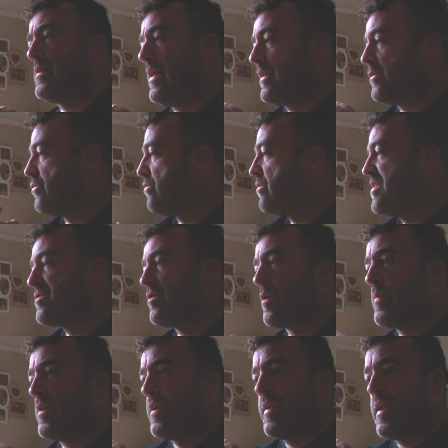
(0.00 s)
lad, or he's got a
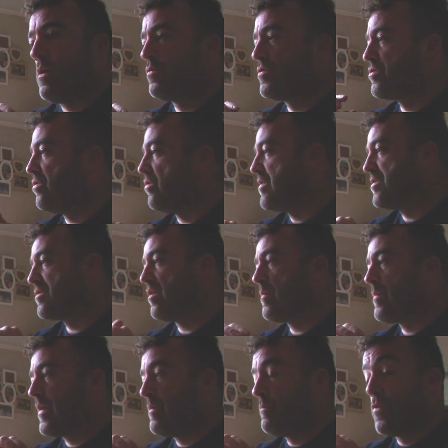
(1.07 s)
bit of nous, or he's got a
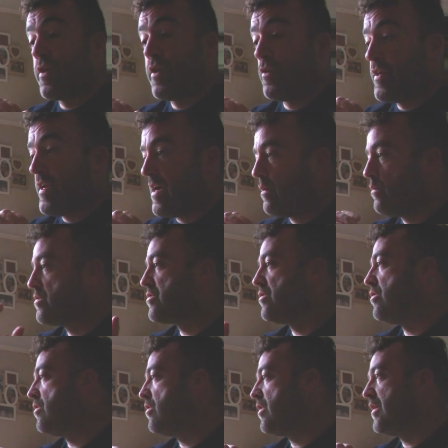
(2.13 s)
bit of money on the out,
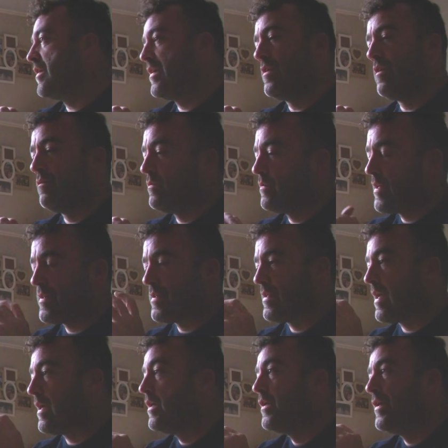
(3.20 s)
or, you know, this and
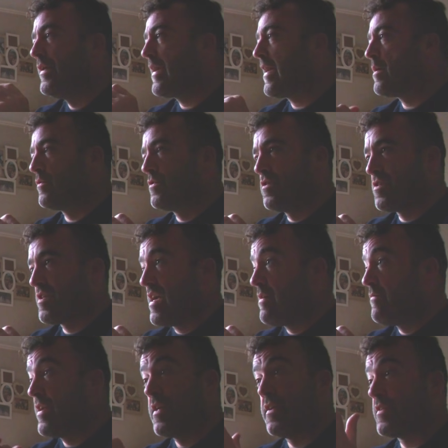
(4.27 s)
that. You get on your survey
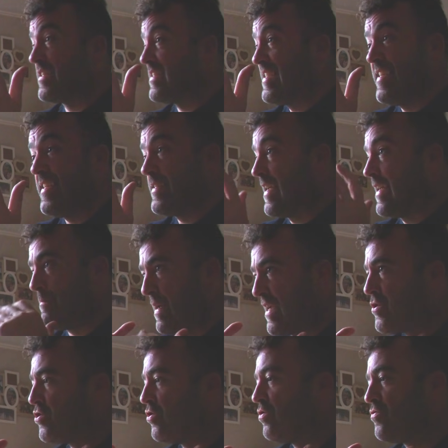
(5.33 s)
because it's easy. It
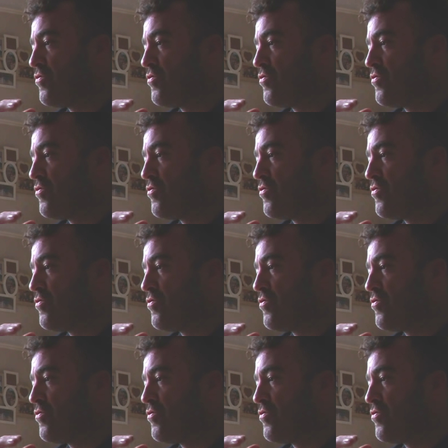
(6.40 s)
makes your